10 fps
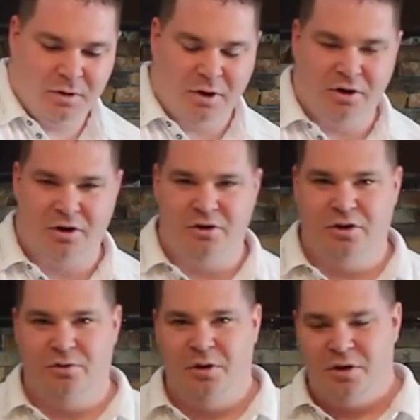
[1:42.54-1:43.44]
Now you're going to
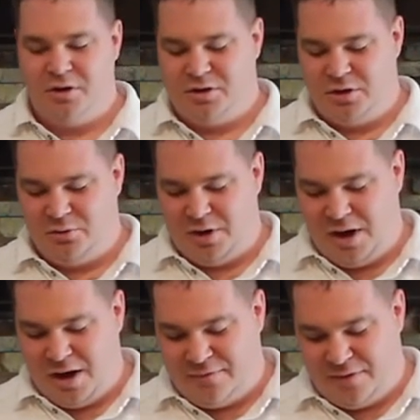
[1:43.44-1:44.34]
do two and a
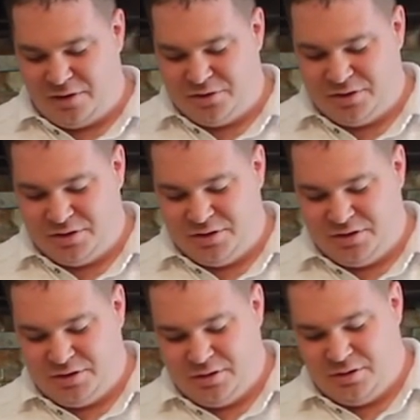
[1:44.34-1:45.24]
half
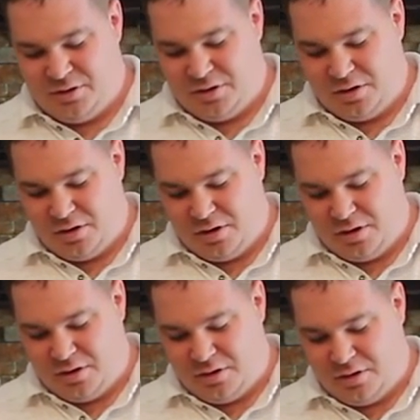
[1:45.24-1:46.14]
ounces
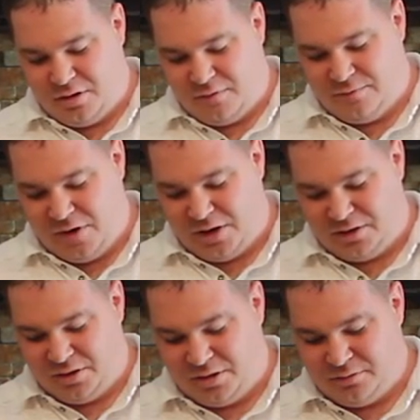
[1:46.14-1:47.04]
of
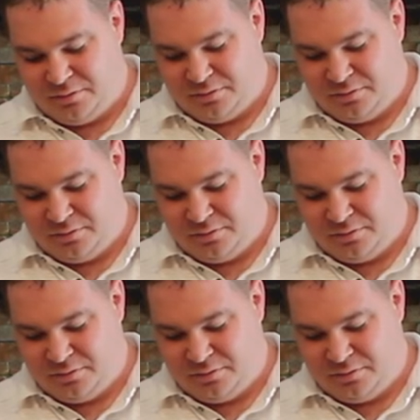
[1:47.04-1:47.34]
vodka.